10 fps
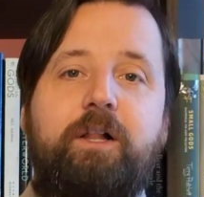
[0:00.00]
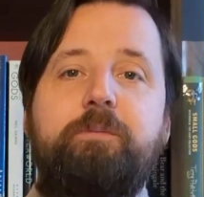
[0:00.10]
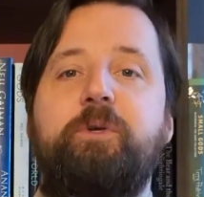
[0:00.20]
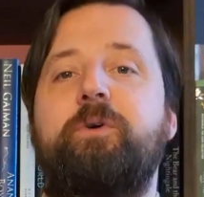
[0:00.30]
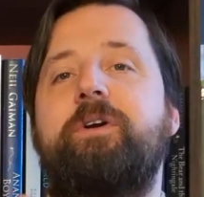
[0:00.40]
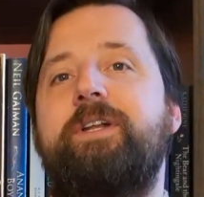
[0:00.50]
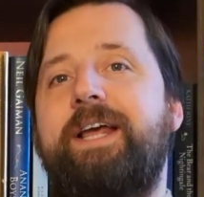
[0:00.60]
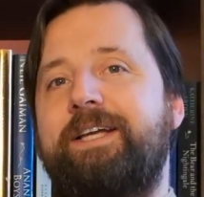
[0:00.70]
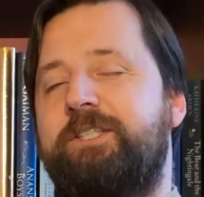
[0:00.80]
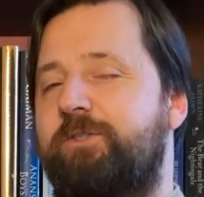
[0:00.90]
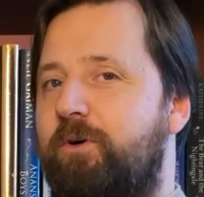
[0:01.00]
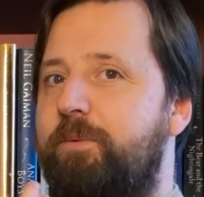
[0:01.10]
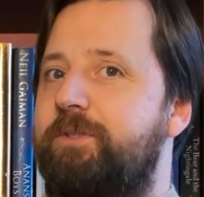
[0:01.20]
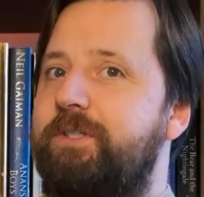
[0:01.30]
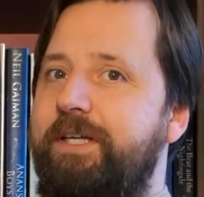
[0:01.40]
Halbjorn has
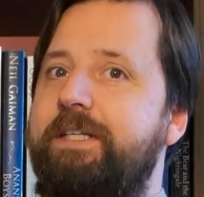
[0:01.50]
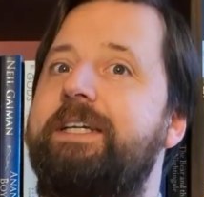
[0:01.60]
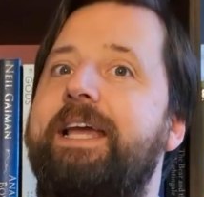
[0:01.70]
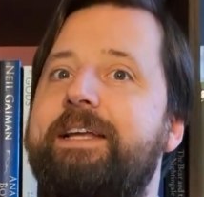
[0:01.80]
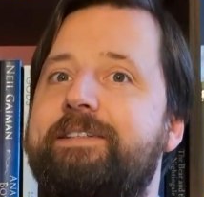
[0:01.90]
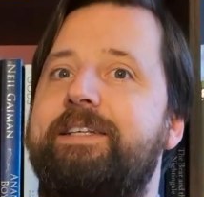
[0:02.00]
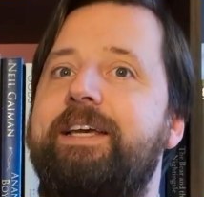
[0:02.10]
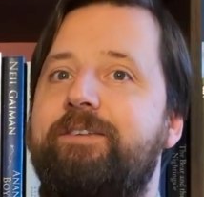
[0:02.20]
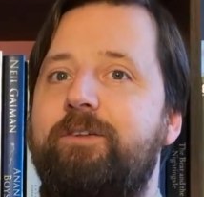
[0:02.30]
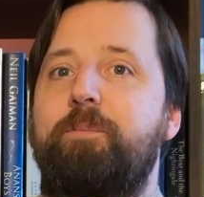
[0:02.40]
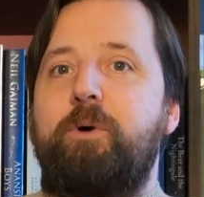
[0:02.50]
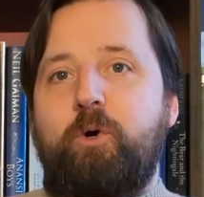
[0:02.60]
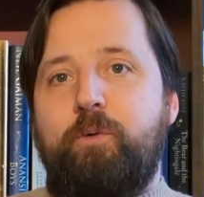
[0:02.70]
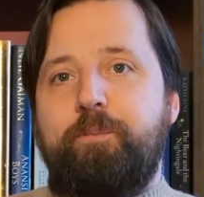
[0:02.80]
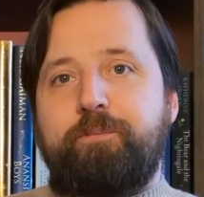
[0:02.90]
troubles. He can't get the
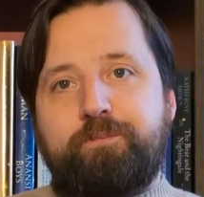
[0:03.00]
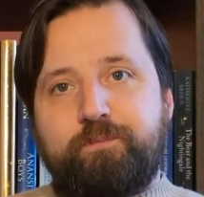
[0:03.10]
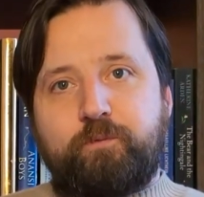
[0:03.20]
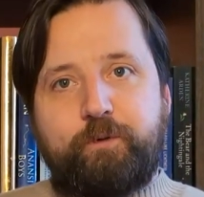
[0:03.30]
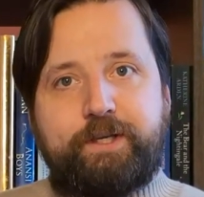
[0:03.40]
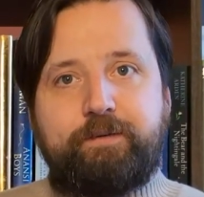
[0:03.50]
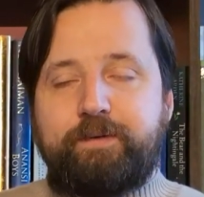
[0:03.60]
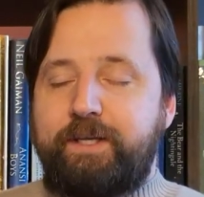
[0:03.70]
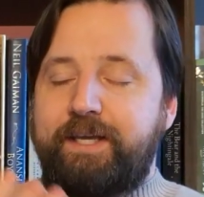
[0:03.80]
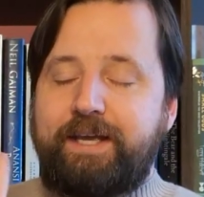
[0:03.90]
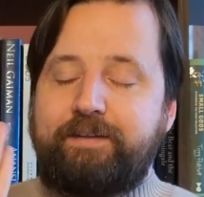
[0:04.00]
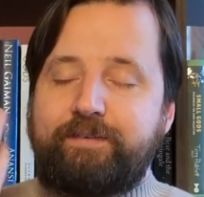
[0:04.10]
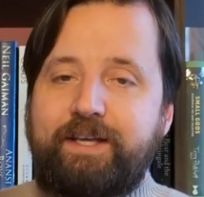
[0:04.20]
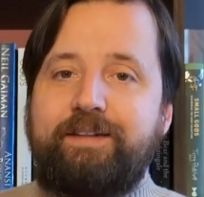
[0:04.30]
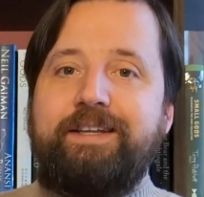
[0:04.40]
poem written. He
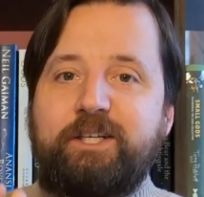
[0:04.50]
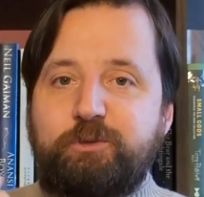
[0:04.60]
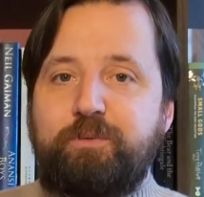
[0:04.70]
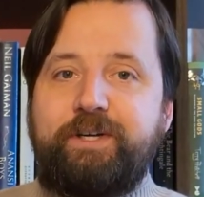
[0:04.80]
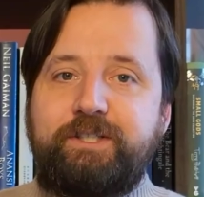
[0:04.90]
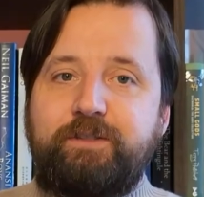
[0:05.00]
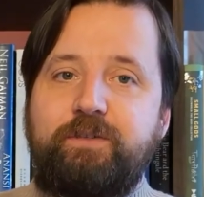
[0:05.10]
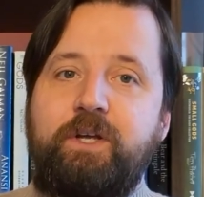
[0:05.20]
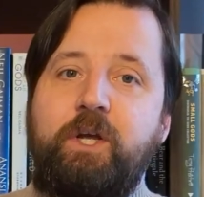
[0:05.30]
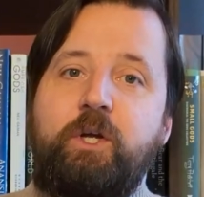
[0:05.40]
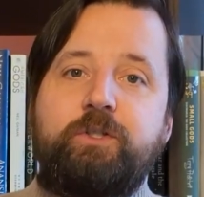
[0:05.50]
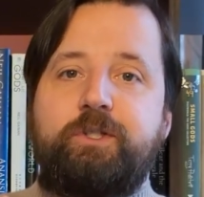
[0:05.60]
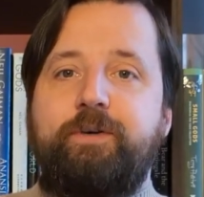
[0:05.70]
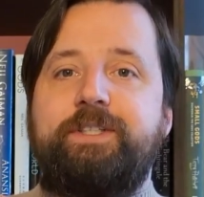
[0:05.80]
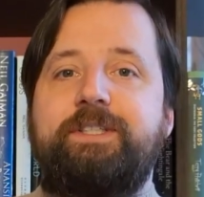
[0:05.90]
can't get the inspiration.
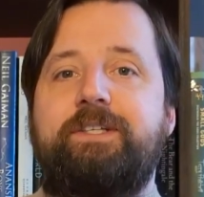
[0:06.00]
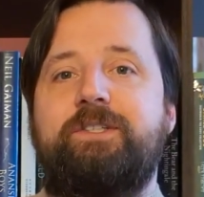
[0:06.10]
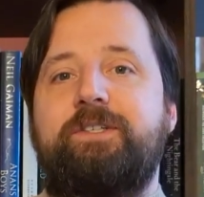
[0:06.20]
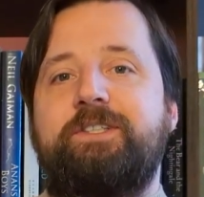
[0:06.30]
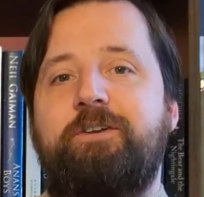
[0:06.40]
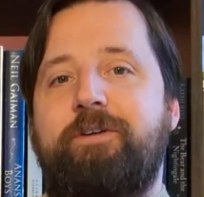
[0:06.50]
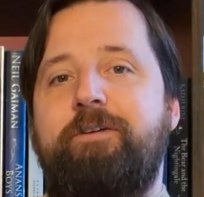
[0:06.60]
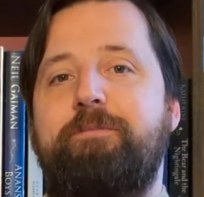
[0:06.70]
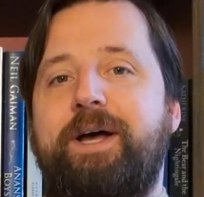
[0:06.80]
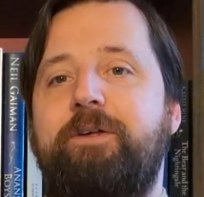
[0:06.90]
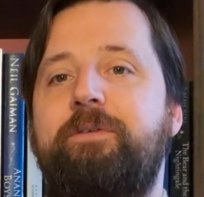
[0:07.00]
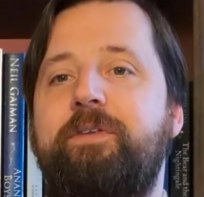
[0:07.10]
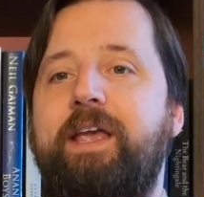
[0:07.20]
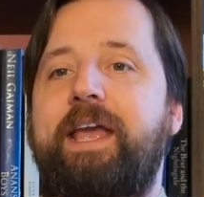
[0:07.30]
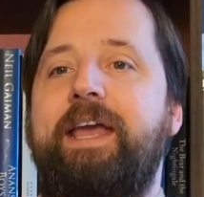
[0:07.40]
So he sits on his grave mouth,
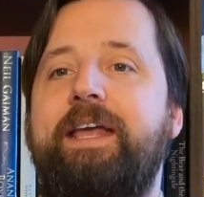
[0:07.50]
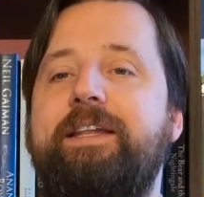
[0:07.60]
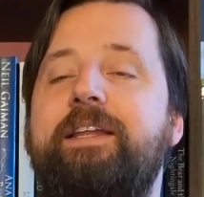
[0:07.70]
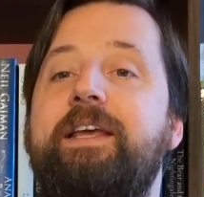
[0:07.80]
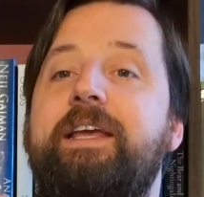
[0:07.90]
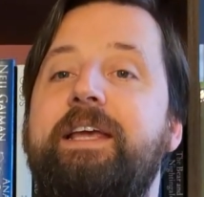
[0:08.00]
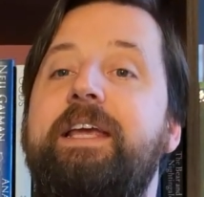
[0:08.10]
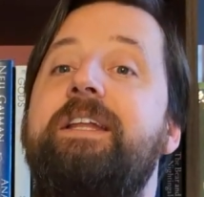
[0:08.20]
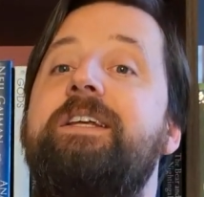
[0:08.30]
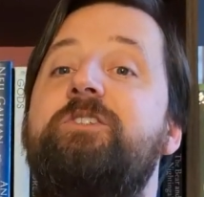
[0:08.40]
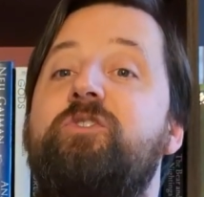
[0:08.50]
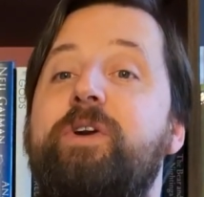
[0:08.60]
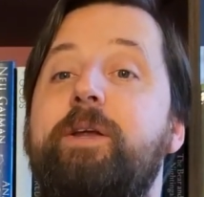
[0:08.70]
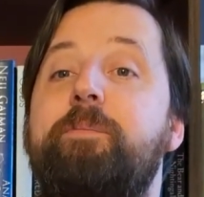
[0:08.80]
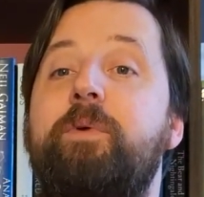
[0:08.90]
and in his
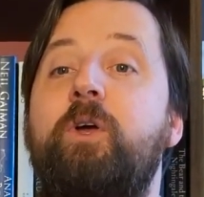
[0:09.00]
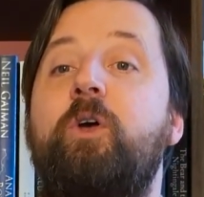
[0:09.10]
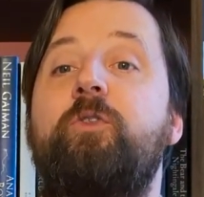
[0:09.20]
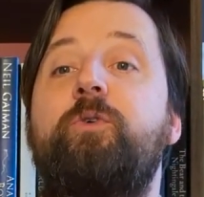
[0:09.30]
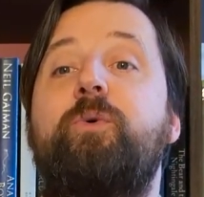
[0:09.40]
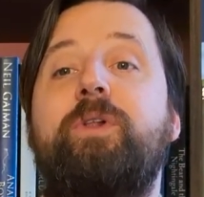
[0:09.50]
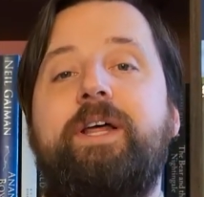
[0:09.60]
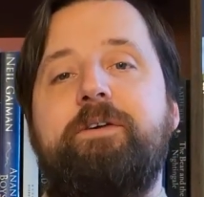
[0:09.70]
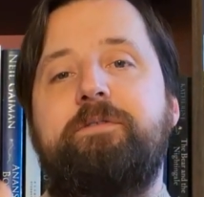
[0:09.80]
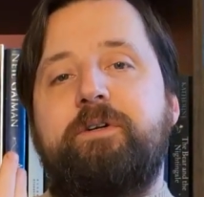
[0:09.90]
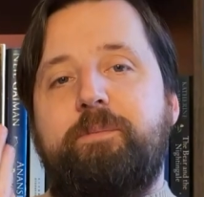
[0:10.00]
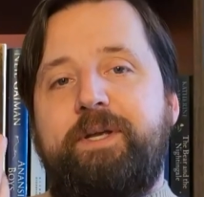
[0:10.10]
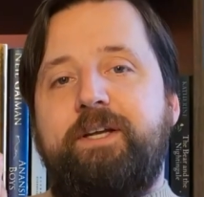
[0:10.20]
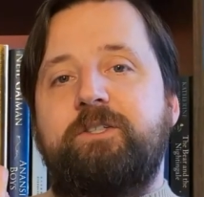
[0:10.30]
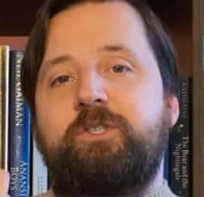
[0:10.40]
dream, Thorleifr
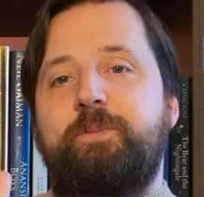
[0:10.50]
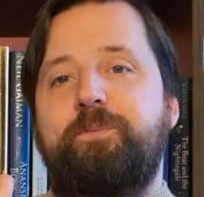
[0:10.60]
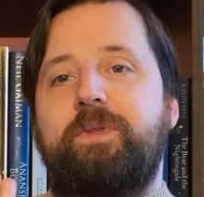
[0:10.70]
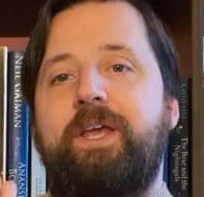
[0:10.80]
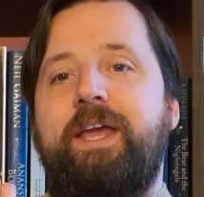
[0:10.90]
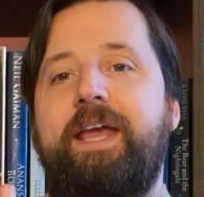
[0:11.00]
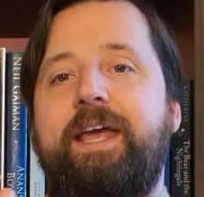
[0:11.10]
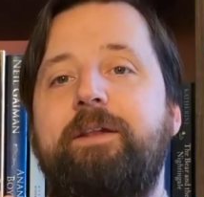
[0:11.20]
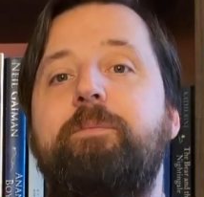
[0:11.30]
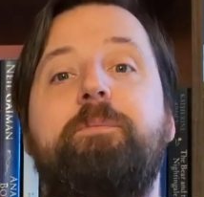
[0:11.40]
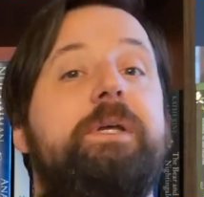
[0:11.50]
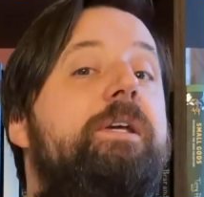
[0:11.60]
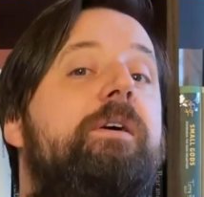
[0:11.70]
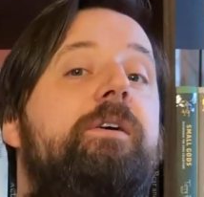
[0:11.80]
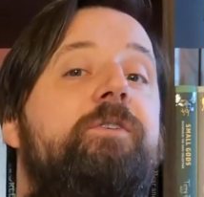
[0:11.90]
appears. And
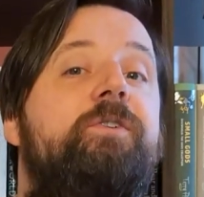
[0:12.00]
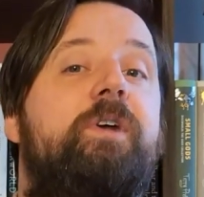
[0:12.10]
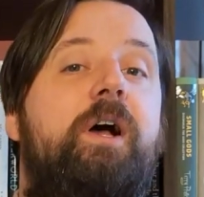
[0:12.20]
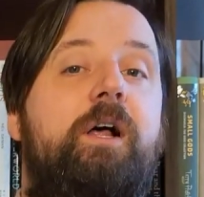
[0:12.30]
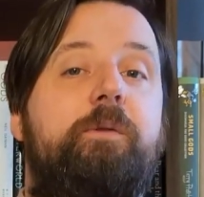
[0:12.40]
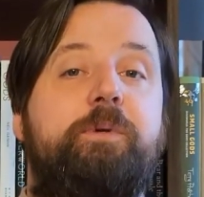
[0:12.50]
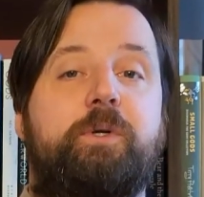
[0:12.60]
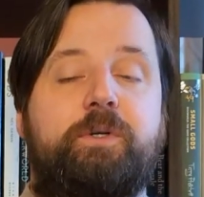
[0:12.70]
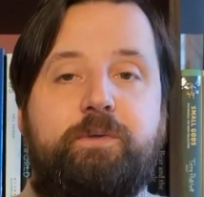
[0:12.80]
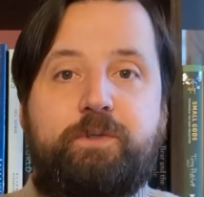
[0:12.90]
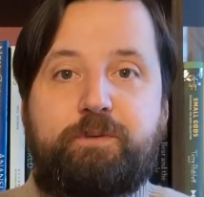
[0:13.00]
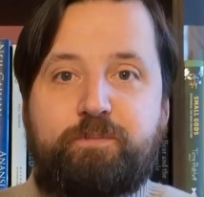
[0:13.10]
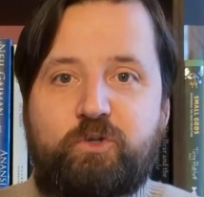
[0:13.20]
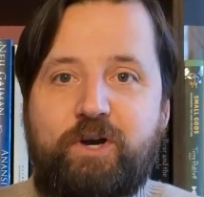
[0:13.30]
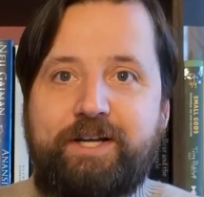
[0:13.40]
because Halbjorn was
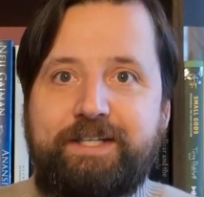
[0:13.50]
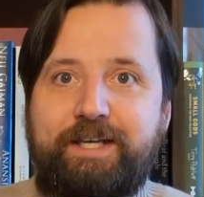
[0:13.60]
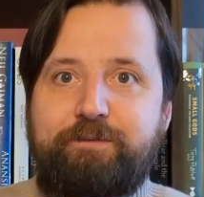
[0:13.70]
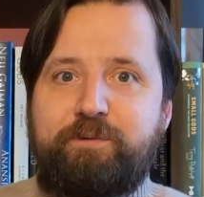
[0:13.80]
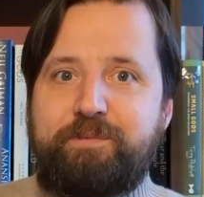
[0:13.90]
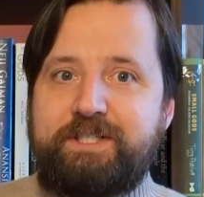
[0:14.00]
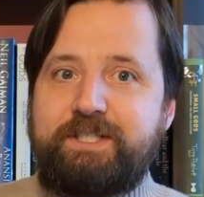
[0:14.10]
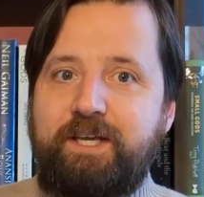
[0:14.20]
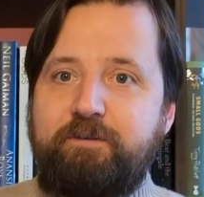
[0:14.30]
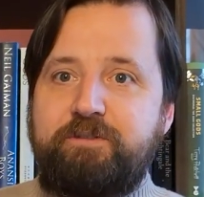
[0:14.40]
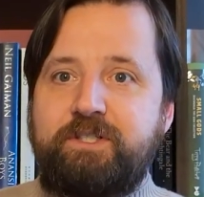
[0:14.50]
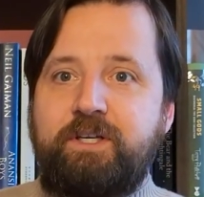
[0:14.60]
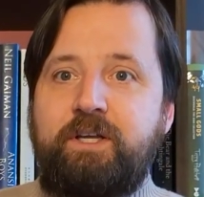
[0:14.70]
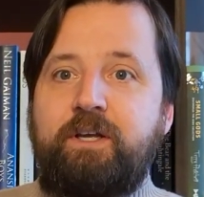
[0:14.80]
trying to give him this gift,